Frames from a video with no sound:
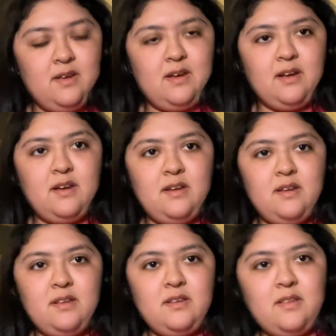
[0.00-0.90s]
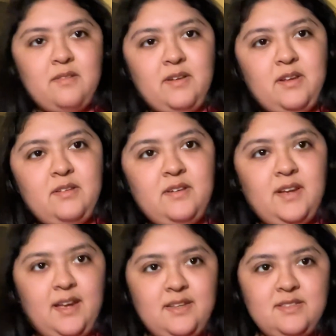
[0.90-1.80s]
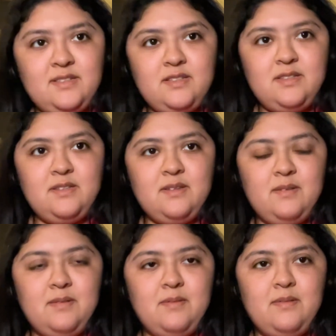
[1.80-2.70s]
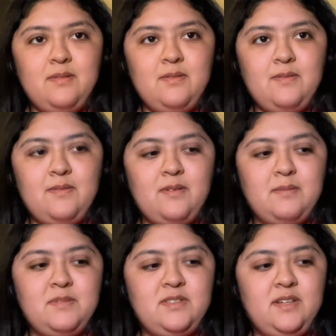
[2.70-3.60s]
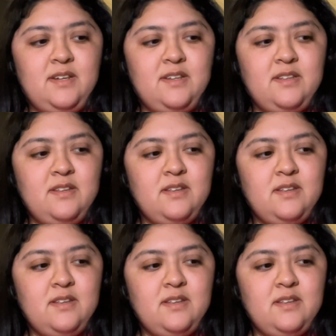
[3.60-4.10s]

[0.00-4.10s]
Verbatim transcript: I got three new cases from Shein.